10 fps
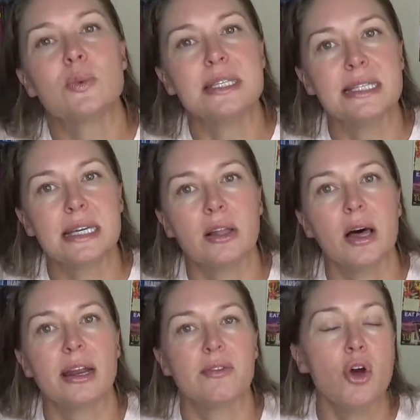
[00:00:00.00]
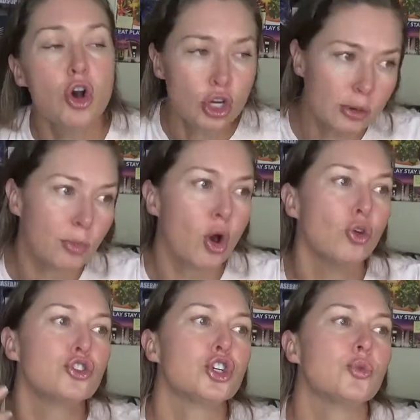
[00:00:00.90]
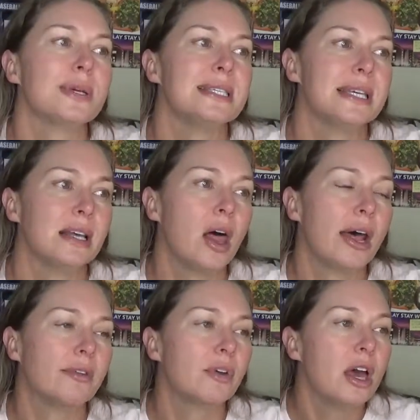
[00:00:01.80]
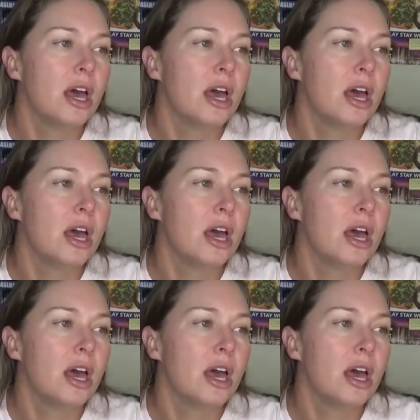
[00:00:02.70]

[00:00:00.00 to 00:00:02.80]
we see a lot of hookup culture we see a lot of